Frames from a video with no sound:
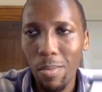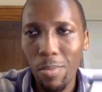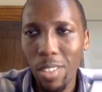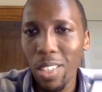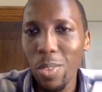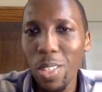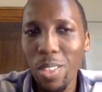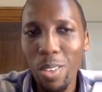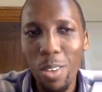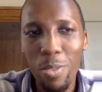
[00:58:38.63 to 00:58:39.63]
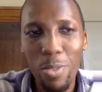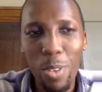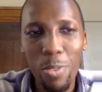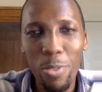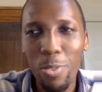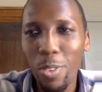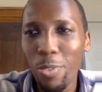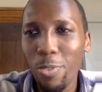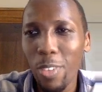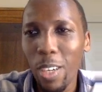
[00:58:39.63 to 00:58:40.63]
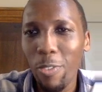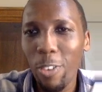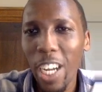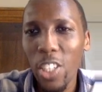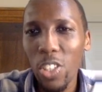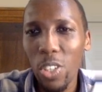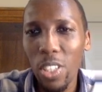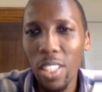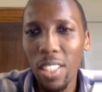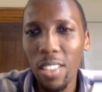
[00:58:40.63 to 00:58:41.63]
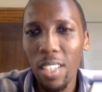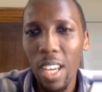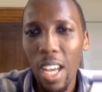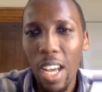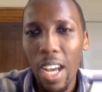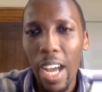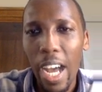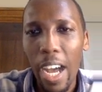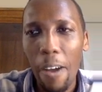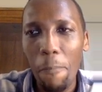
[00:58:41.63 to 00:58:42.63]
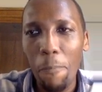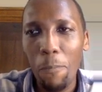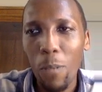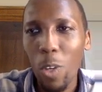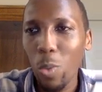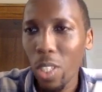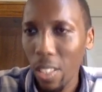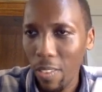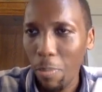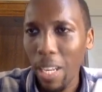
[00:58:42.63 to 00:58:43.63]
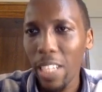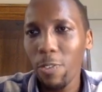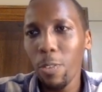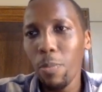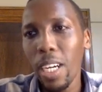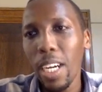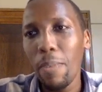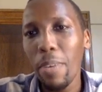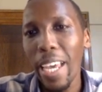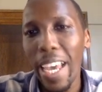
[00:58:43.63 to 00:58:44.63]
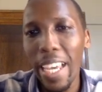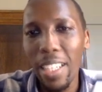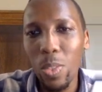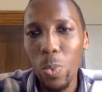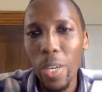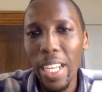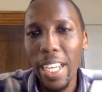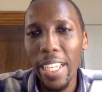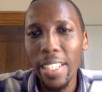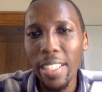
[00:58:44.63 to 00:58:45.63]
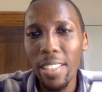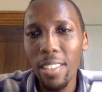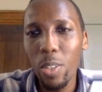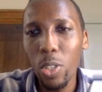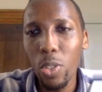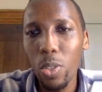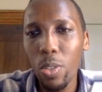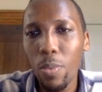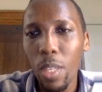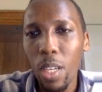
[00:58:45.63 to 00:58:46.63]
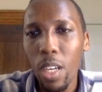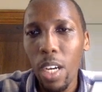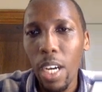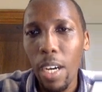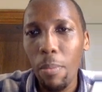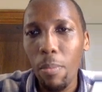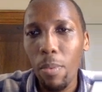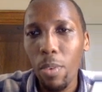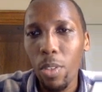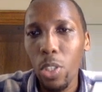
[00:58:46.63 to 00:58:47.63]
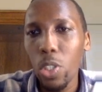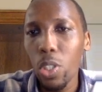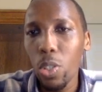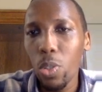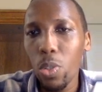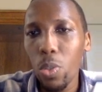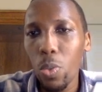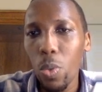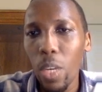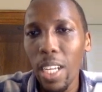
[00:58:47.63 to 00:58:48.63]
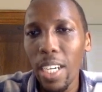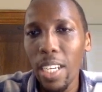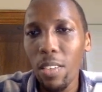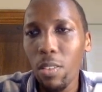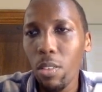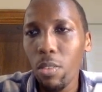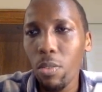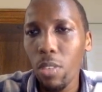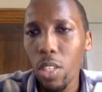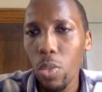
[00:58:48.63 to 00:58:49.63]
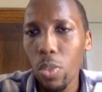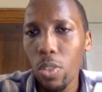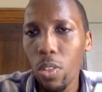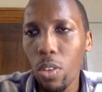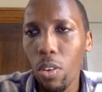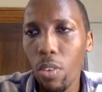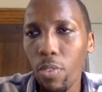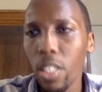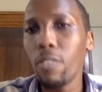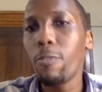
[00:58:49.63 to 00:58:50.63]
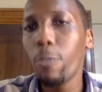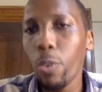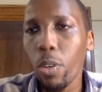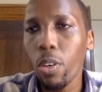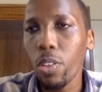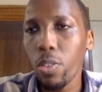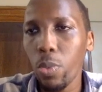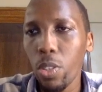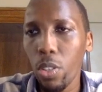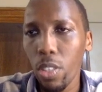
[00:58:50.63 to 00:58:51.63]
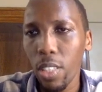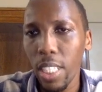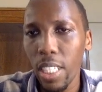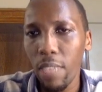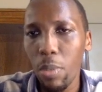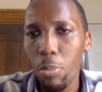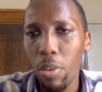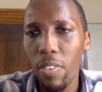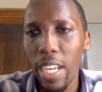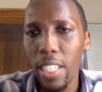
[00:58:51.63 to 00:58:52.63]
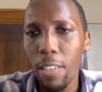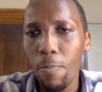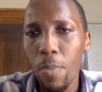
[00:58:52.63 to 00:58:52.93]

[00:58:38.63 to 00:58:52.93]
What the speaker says: series of crash courses on whatever platform, as well as also continue to learn through the use of the full course resources that have been provided.